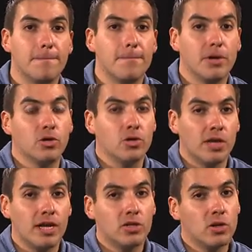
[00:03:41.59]
But you
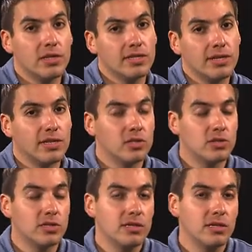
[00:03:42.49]
naturally decide to
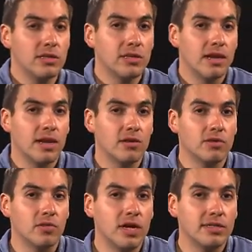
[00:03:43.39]
still incline on
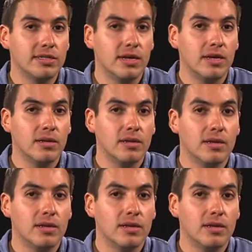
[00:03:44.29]
the right side